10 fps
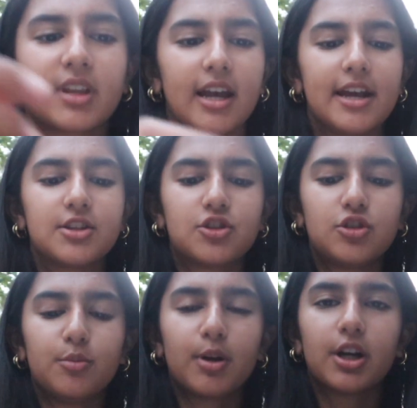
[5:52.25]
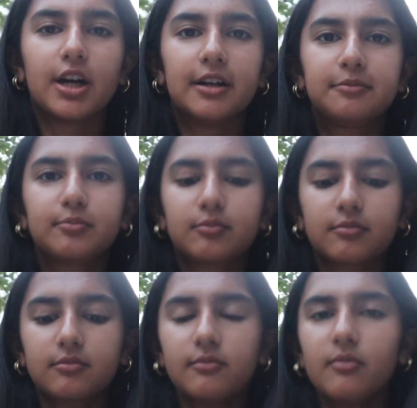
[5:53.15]
It's super good. Never had this
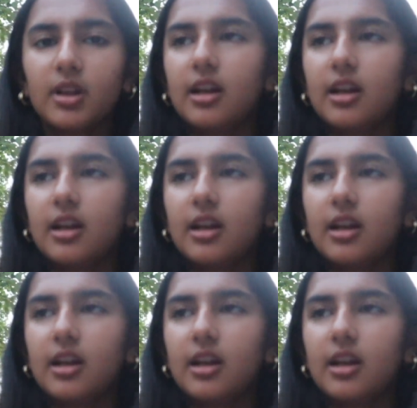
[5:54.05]
combo.